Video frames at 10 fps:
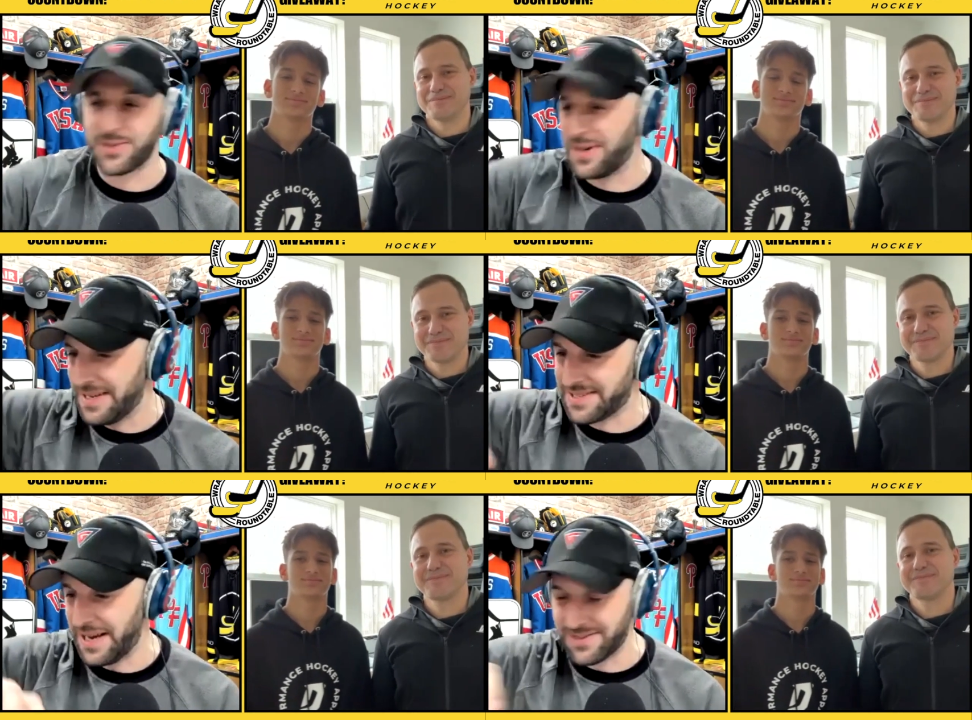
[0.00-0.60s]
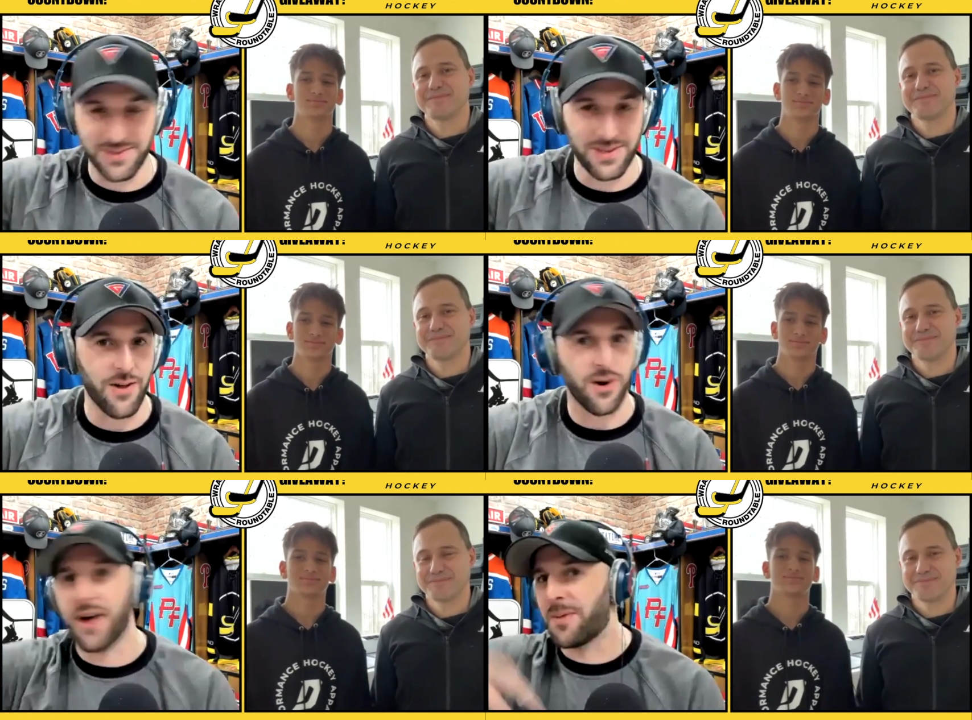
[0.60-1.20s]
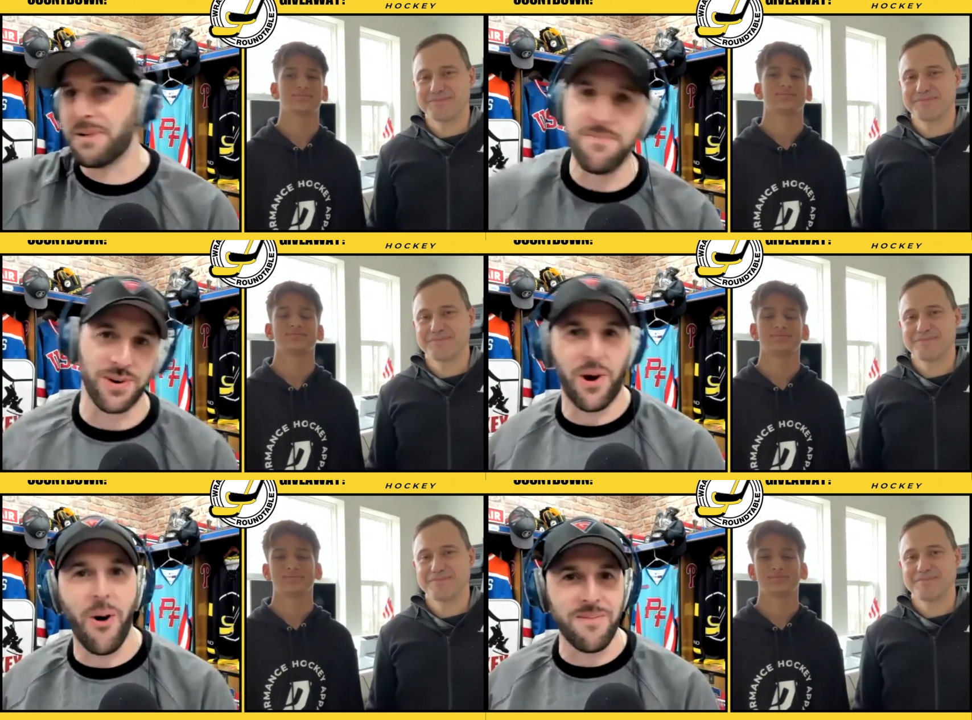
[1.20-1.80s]
Speaker 1: there is is are there other people
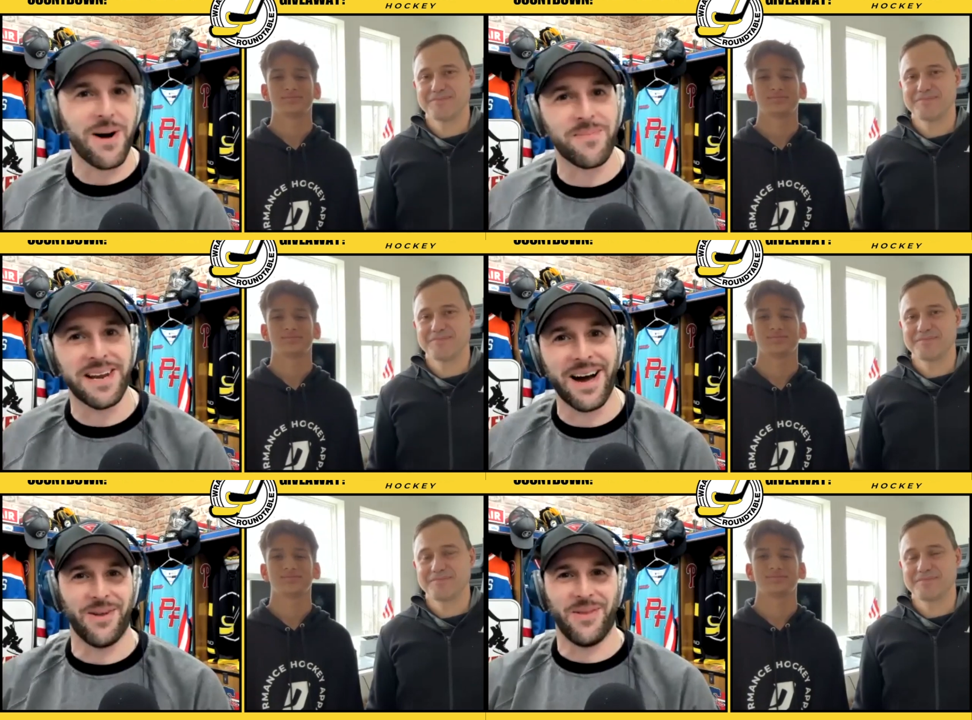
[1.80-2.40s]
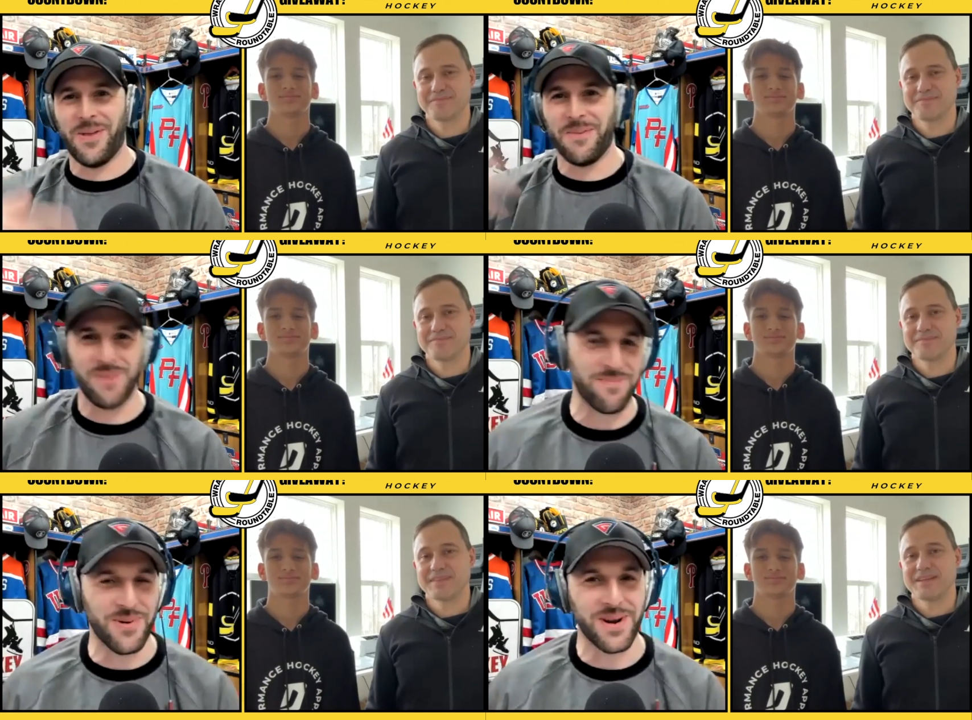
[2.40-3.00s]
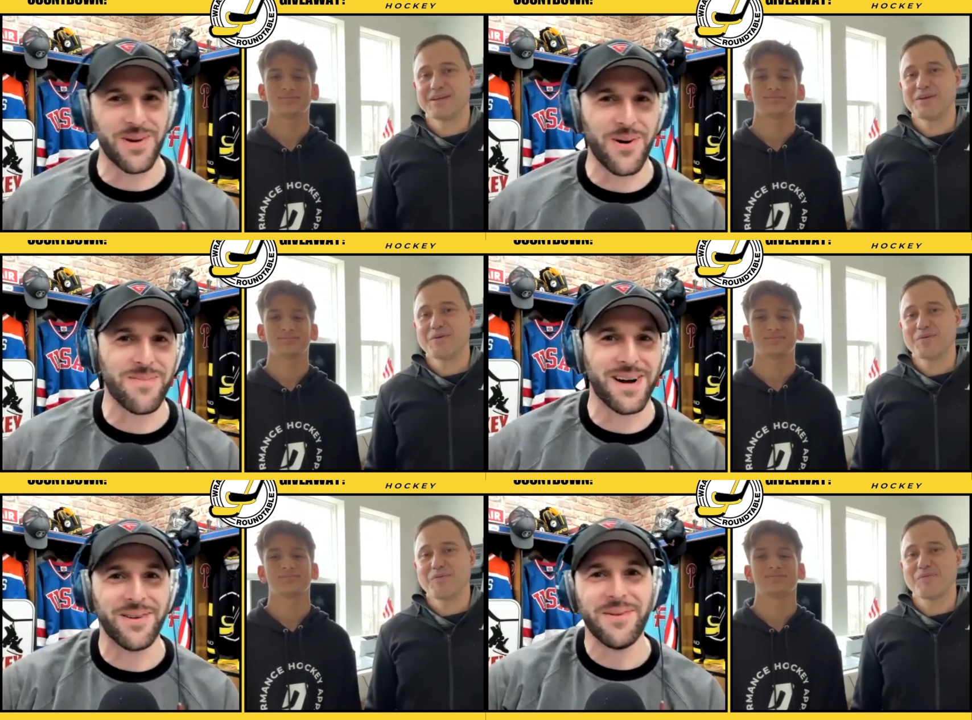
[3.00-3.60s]
at home helping out? Are there other people we don't know
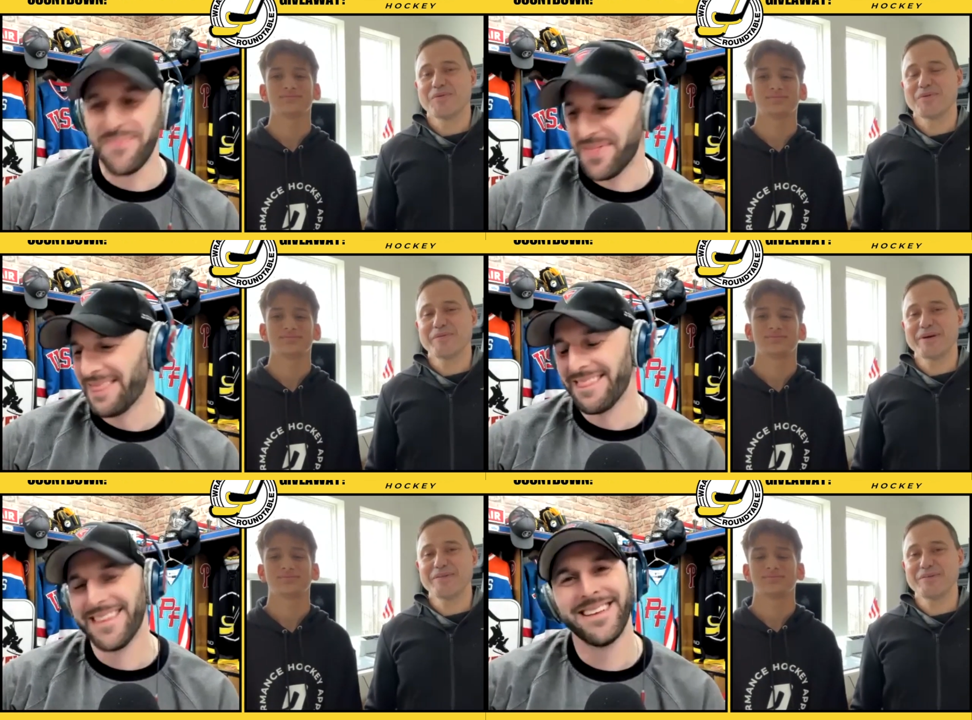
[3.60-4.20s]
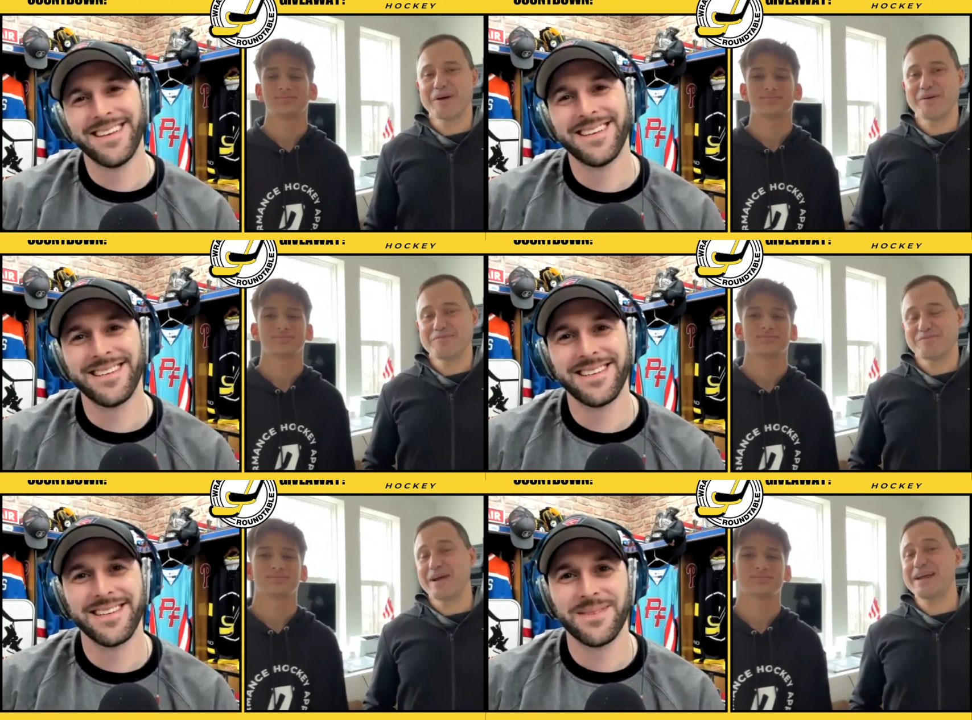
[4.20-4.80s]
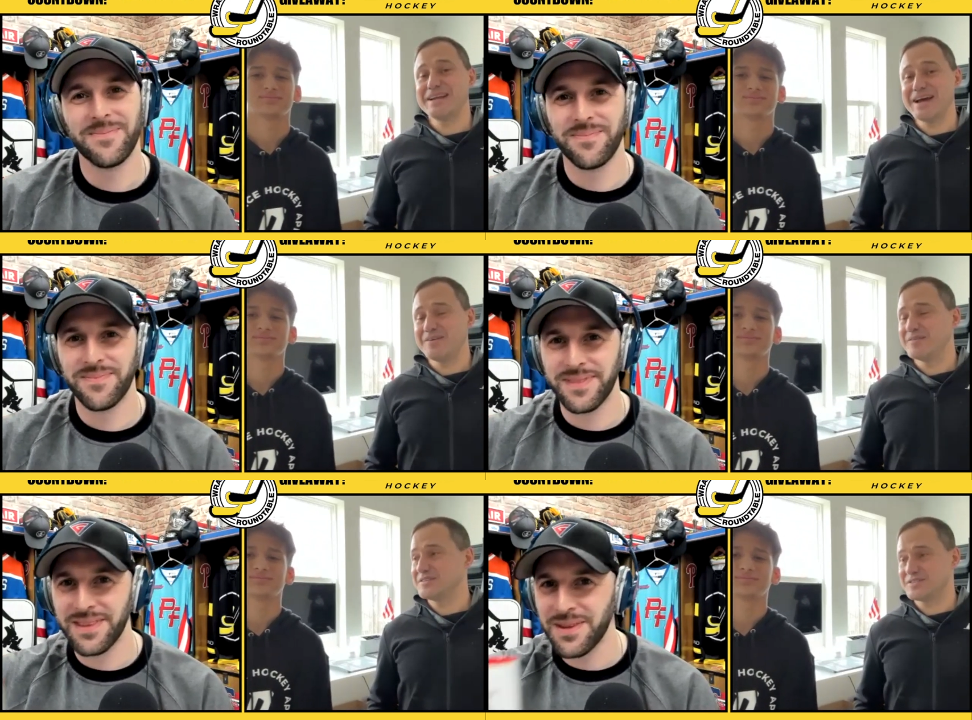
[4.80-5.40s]
about?
Speaker 2: Well, uh, right
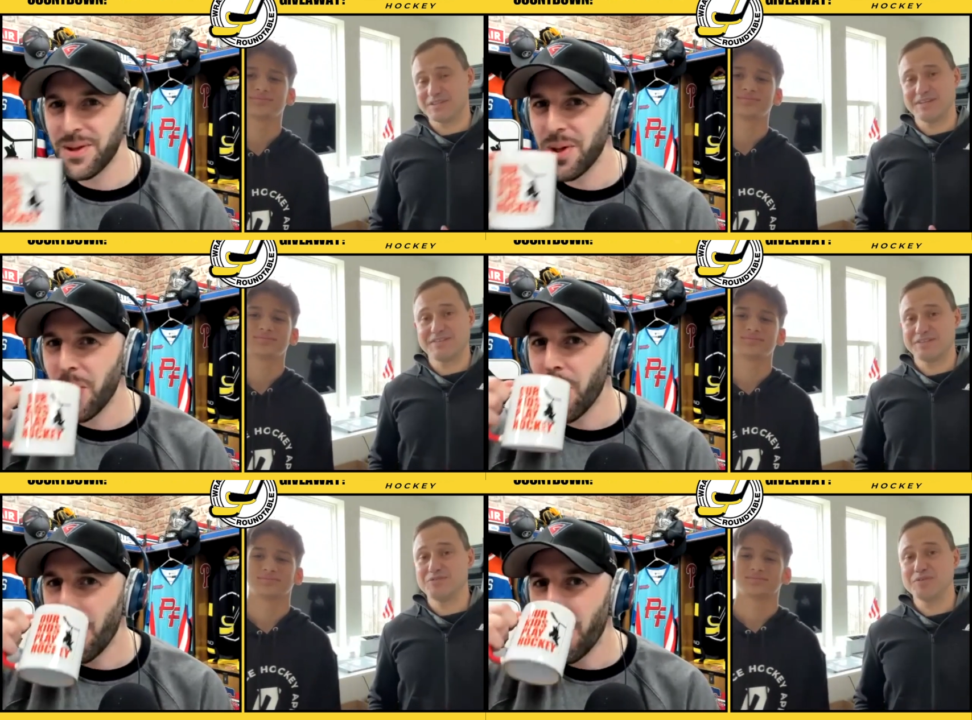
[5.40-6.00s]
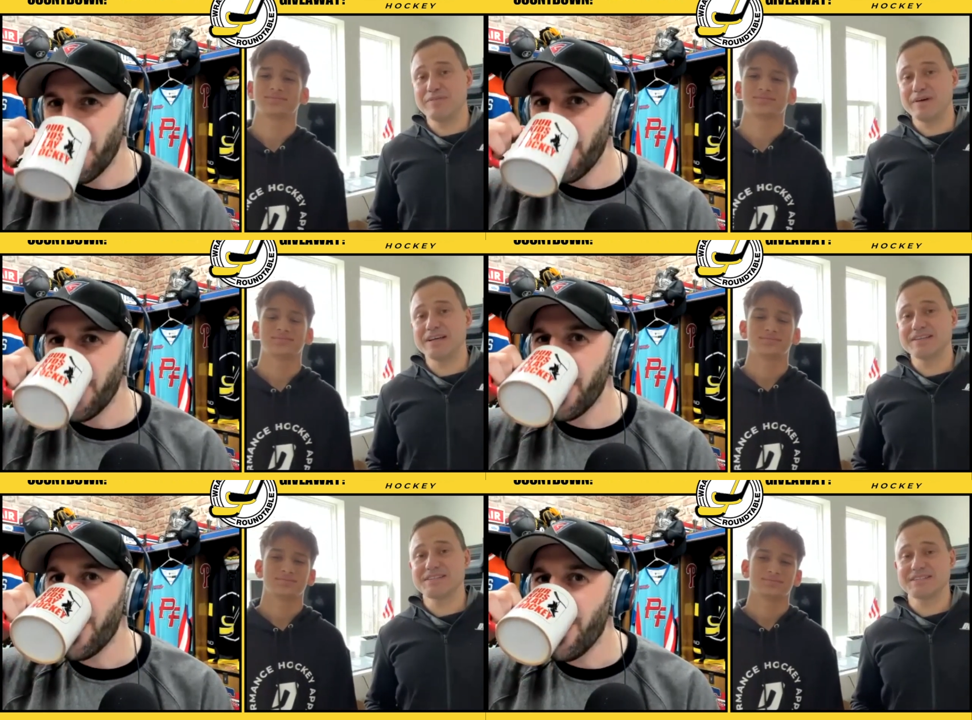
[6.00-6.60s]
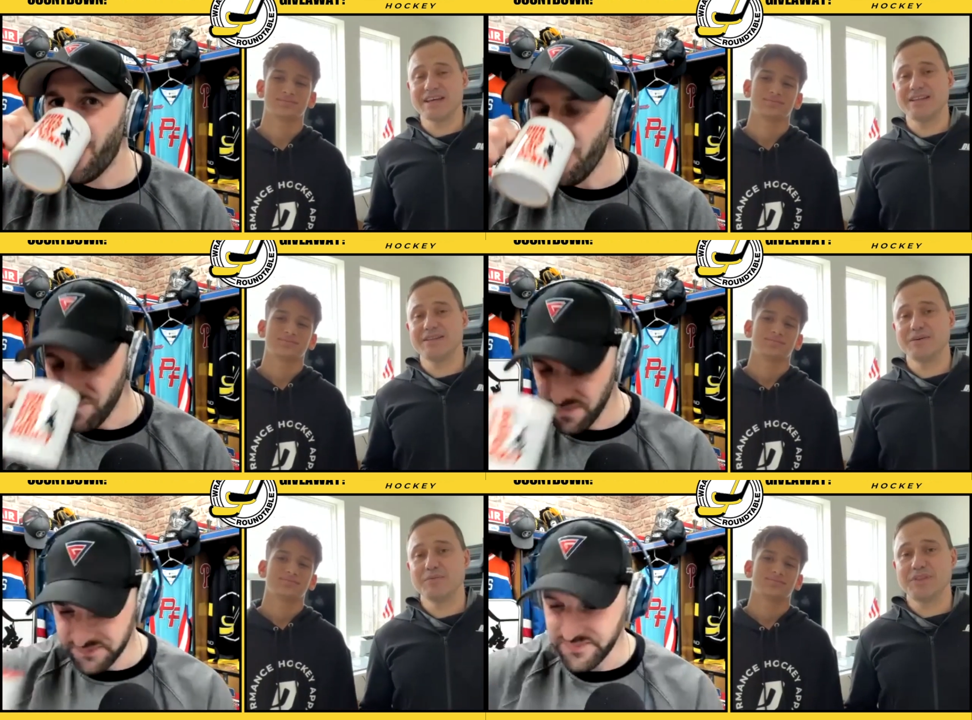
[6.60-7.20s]
now is is the two of us, and
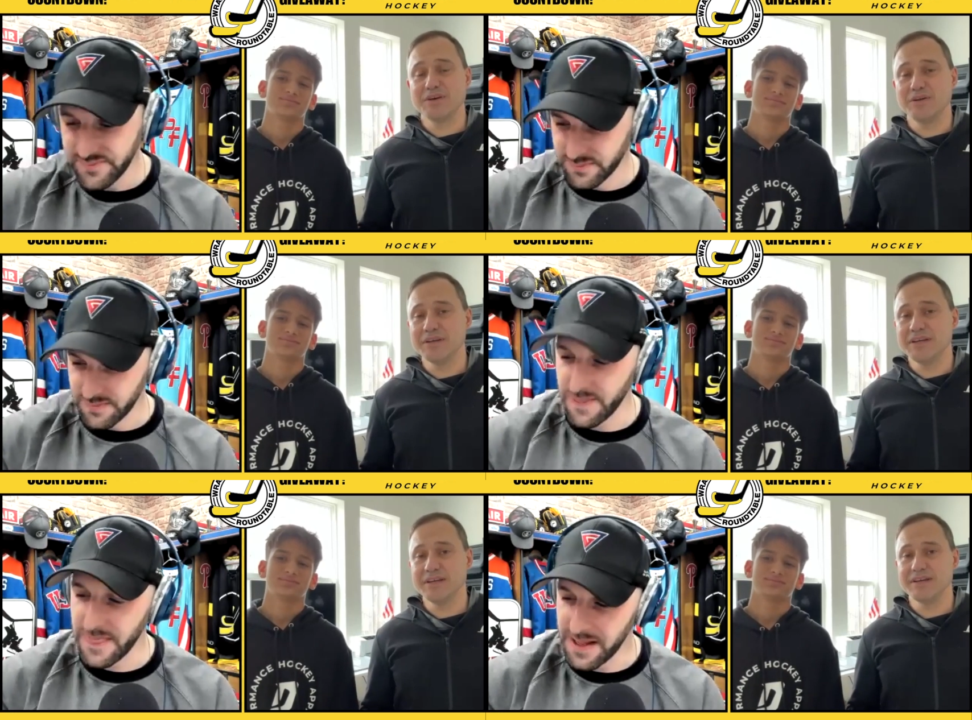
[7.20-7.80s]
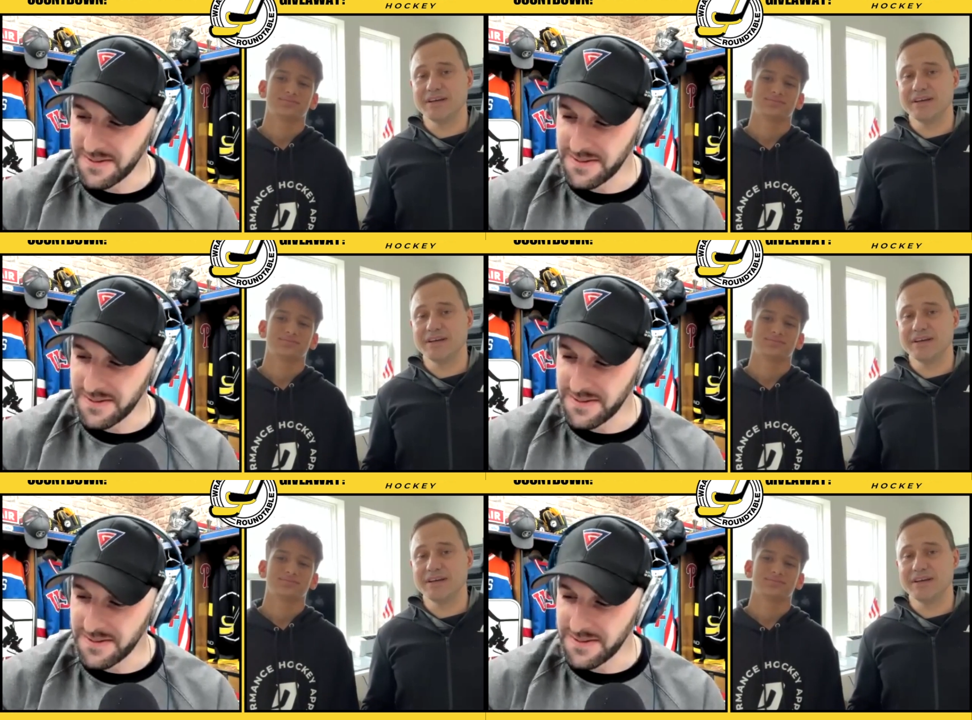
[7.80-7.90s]
the only